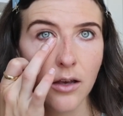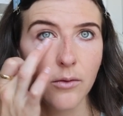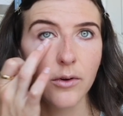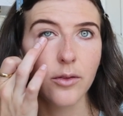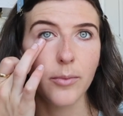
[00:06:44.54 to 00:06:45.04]

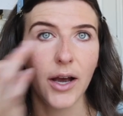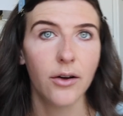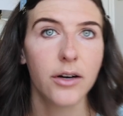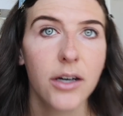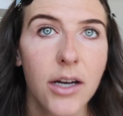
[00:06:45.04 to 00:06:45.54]
with
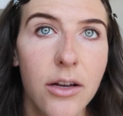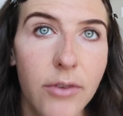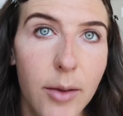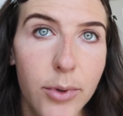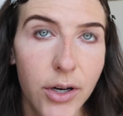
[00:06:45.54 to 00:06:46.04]
powder. And if
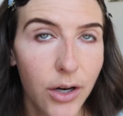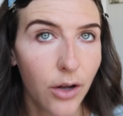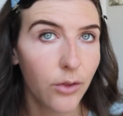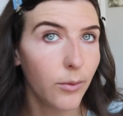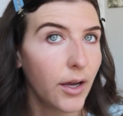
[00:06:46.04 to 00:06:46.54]
I put it
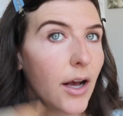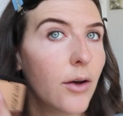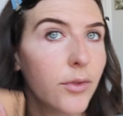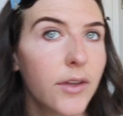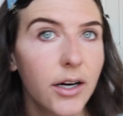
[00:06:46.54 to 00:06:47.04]
all the way
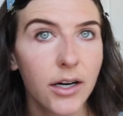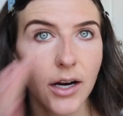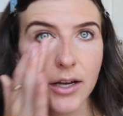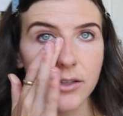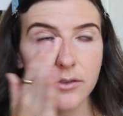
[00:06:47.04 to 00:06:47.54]
out there,
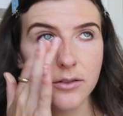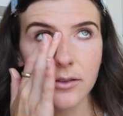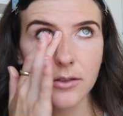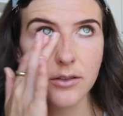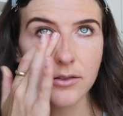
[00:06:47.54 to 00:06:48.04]
I
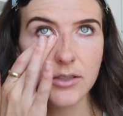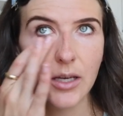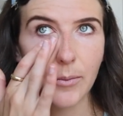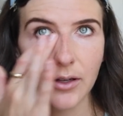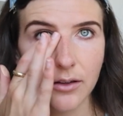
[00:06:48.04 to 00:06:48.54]

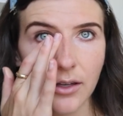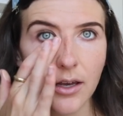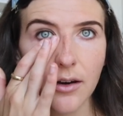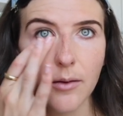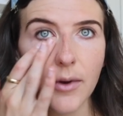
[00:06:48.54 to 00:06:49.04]
typically
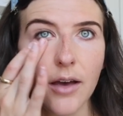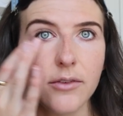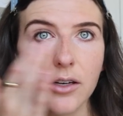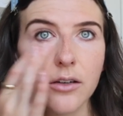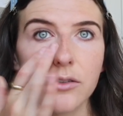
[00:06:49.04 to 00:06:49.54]
end up
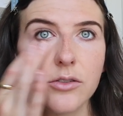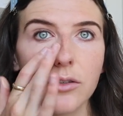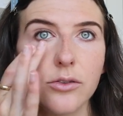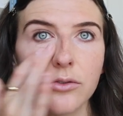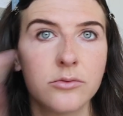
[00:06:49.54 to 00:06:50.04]
having
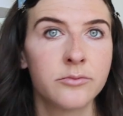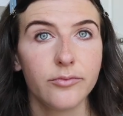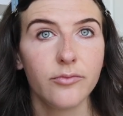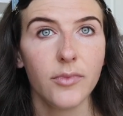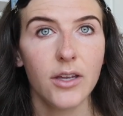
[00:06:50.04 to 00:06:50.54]
to
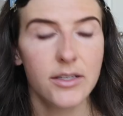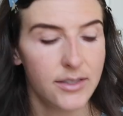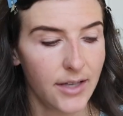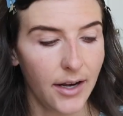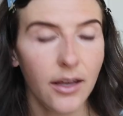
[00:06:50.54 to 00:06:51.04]

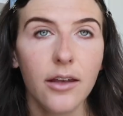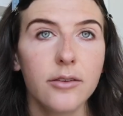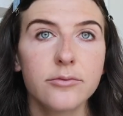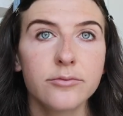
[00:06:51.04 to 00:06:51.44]
set it.